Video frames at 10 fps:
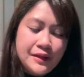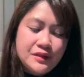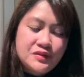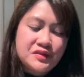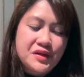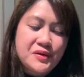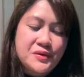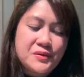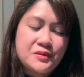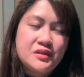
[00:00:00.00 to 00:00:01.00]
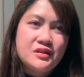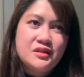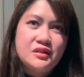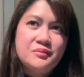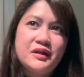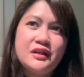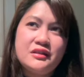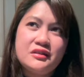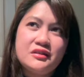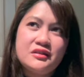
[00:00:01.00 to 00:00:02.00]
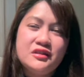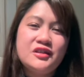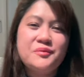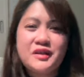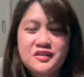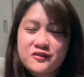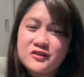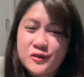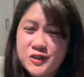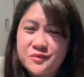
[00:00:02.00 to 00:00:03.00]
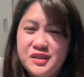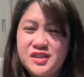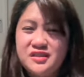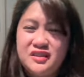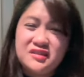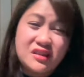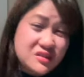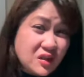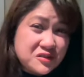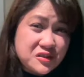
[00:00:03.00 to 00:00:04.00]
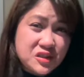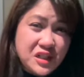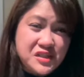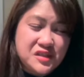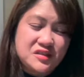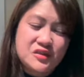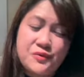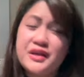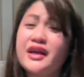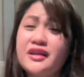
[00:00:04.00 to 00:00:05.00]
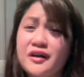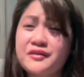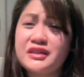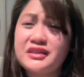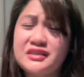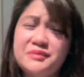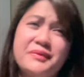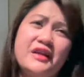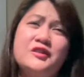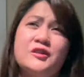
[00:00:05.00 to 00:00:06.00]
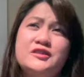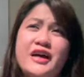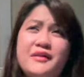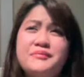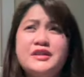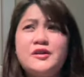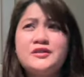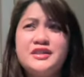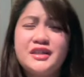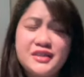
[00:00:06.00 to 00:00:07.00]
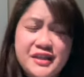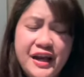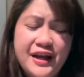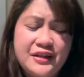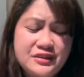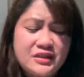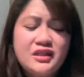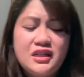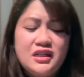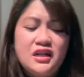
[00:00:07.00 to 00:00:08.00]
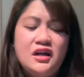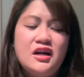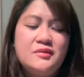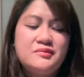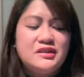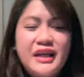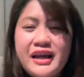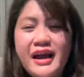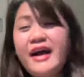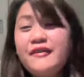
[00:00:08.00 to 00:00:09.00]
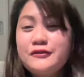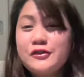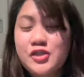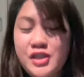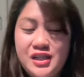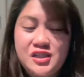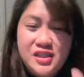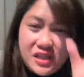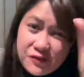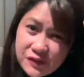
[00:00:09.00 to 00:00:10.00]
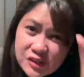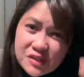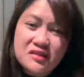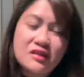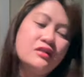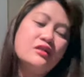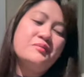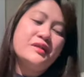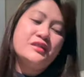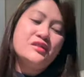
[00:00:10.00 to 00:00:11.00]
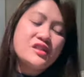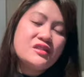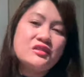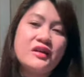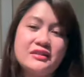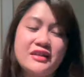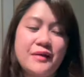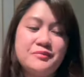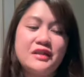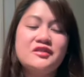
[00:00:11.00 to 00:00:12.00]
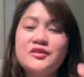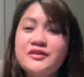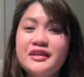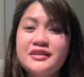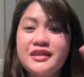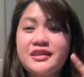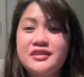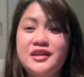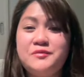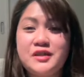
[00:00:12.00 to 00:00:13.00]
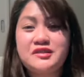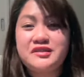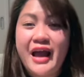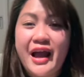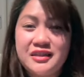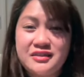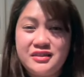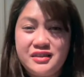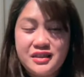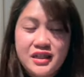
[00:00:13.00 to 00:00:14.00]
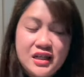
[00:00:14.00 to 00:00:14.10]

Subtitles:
So, but because of social media, these things also changes. So we cannot really depend on that. But on the other hand, they have to change even just a little bit, just to adapt, and so that they can keep their sanity.